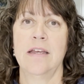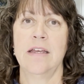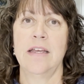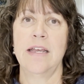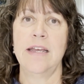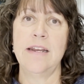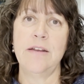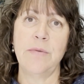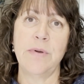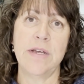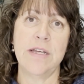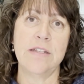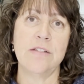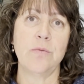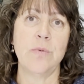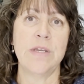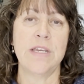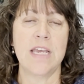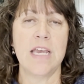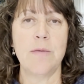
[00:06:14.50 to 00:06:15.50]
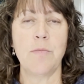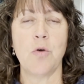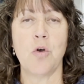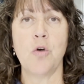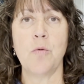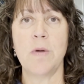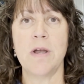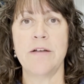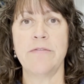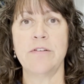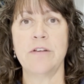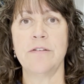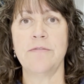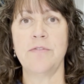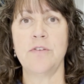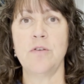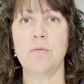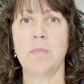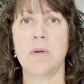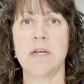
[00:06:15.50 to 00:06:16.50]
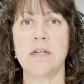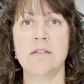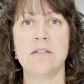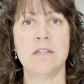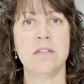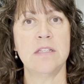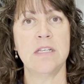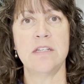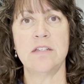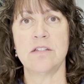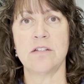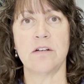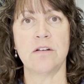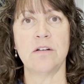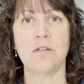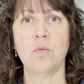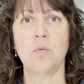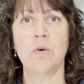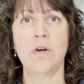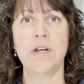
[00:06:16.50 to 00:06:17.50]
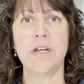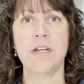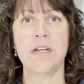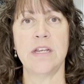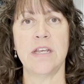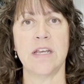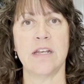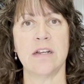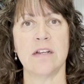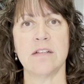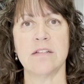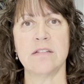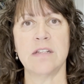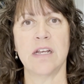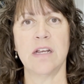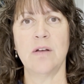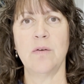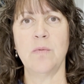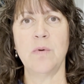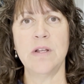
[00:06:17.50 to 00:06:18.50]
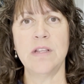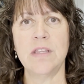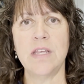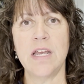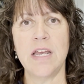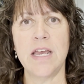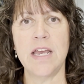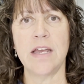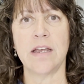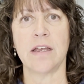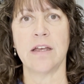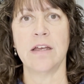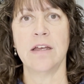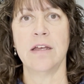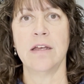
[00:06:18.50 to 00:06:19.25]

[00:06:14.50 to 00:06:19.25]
Anyways, we came home after a few months and they started working again. It's like, what the heck?